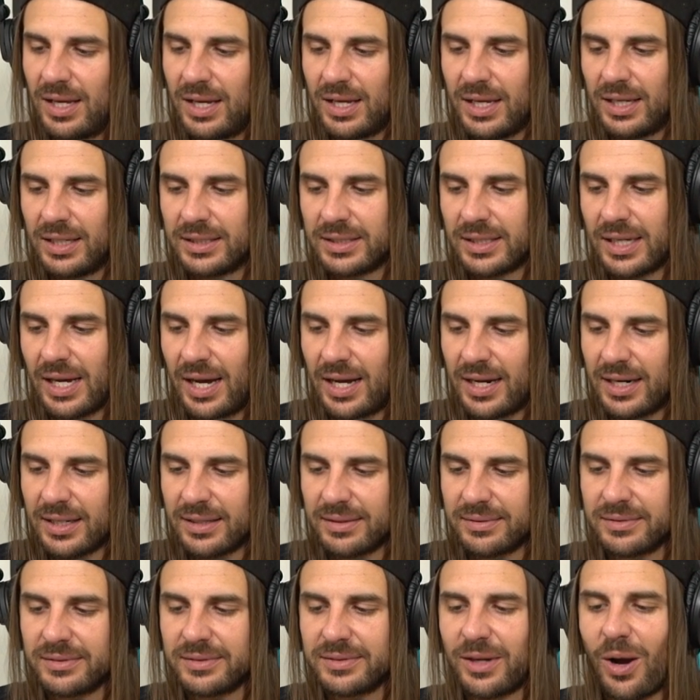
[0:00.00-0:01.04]
he's got a
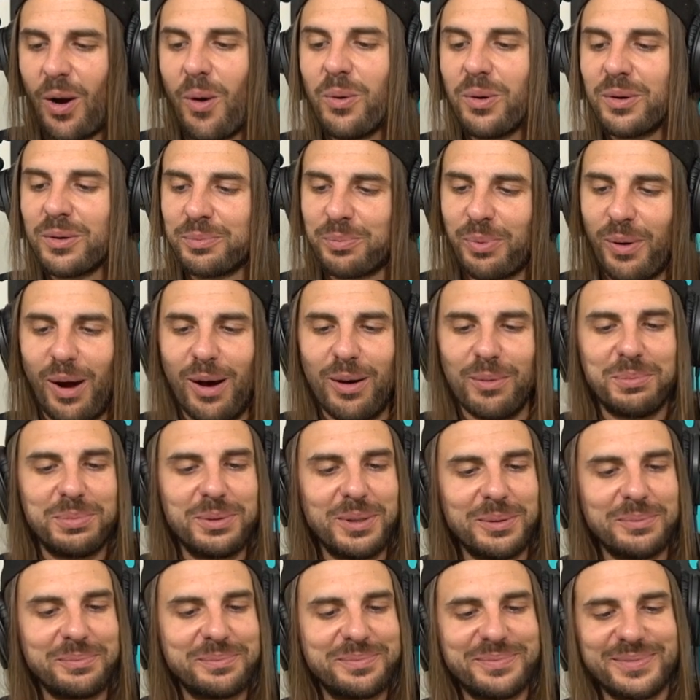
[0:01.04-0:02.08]
coke
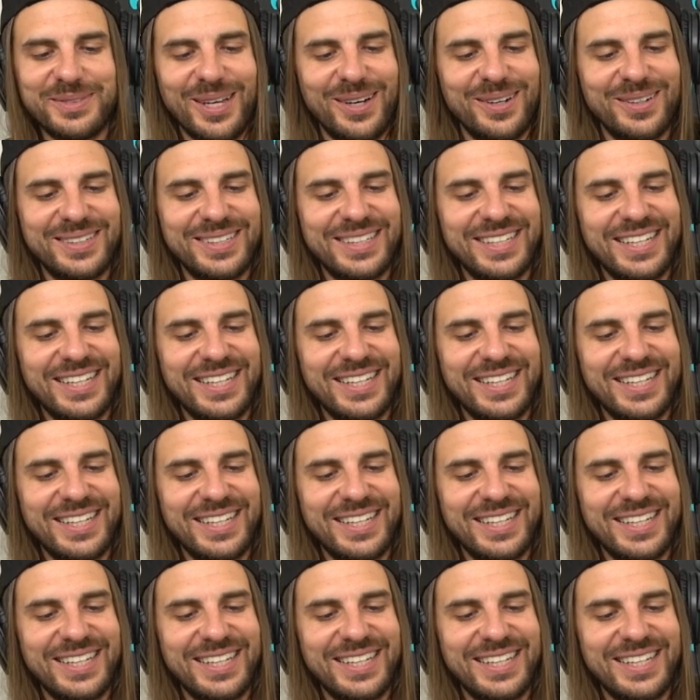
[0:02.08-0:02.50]
problem. No.